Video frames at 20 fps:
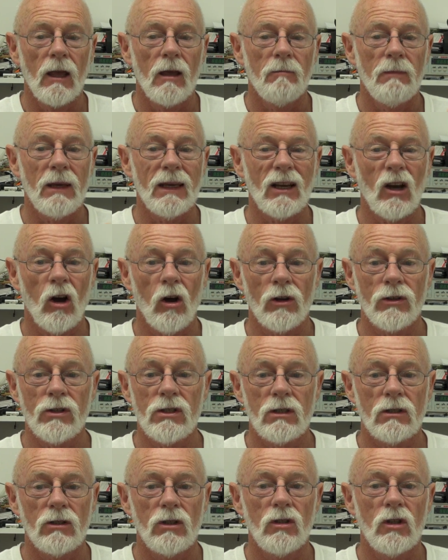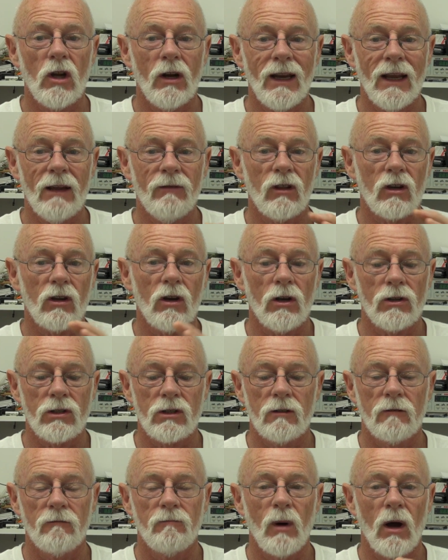because you don't have the
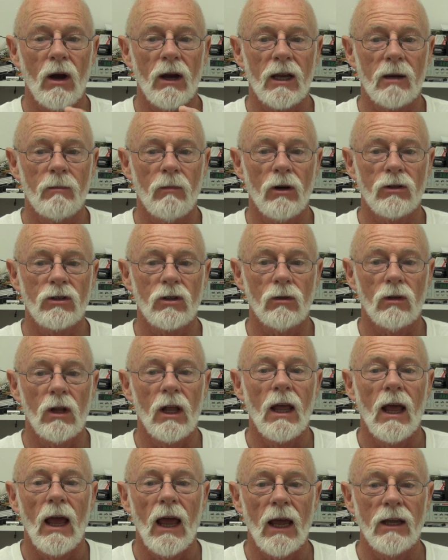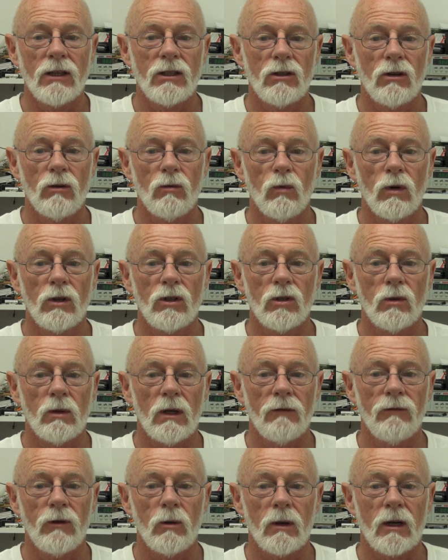cost of buying a module as you would do
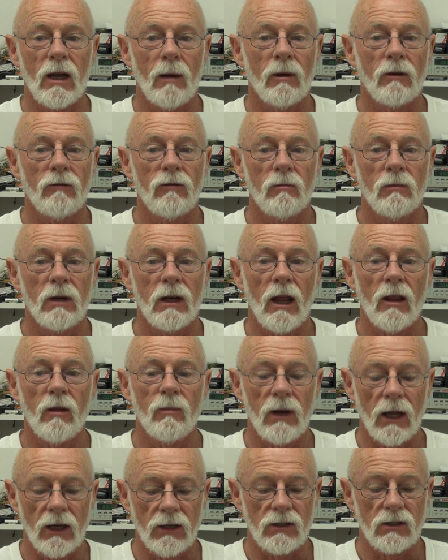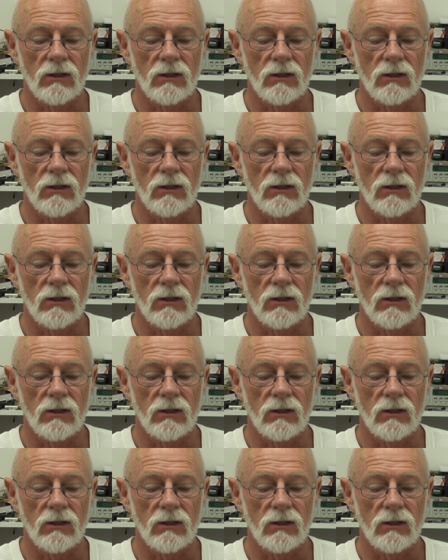if you were coming from another place.